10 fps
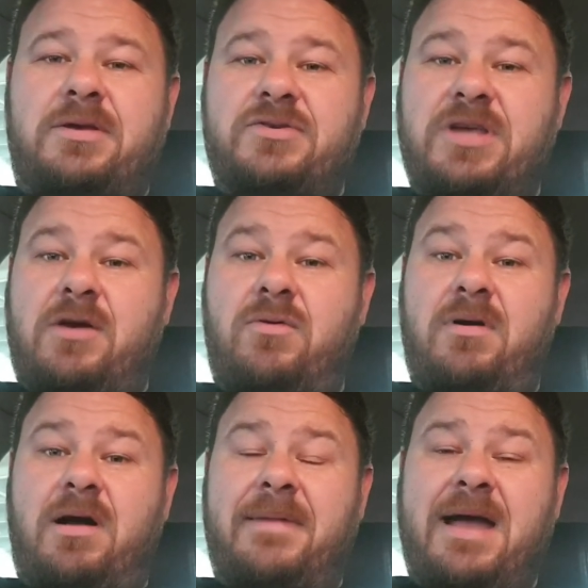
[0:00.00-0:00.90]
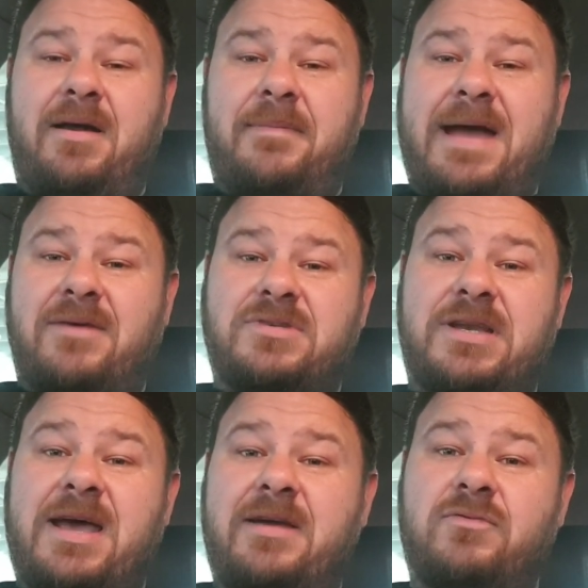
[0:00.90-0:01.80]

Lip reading: So I'm out and about today.